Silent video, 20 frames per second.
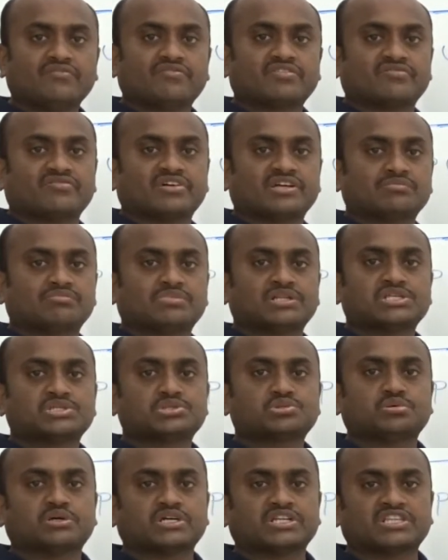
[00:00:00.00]
from one
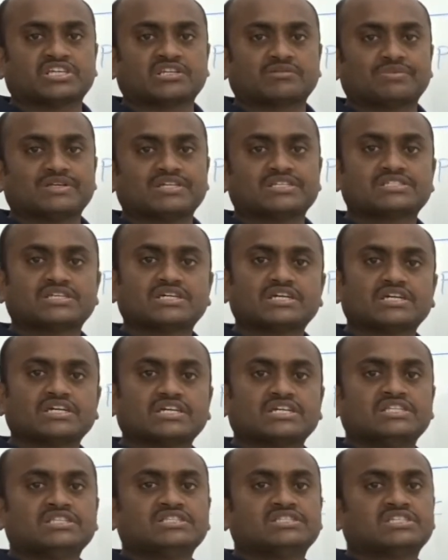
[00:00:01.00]
place to another place
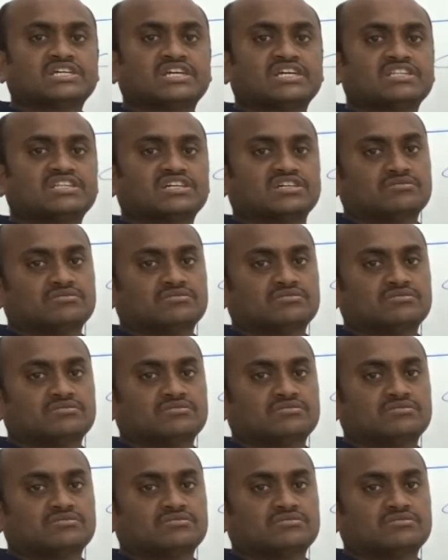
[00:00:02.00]
inside the